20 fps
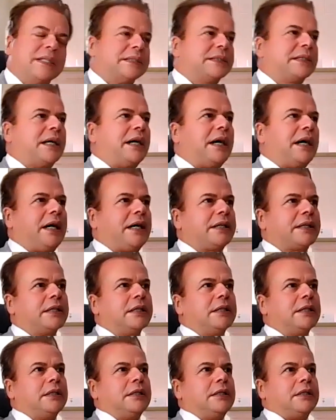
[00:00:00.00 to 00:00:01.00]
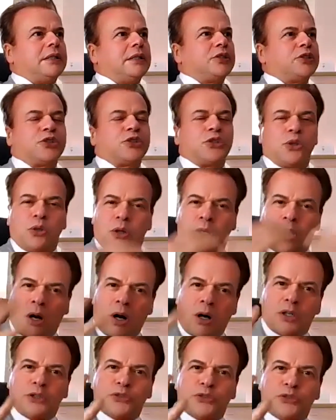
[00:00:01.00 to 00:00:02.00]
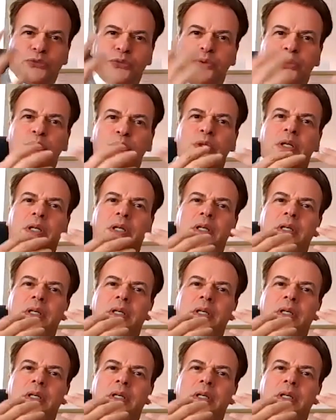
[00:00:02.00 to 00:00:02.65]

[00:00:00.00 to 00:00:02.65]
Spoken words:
that are so colorful,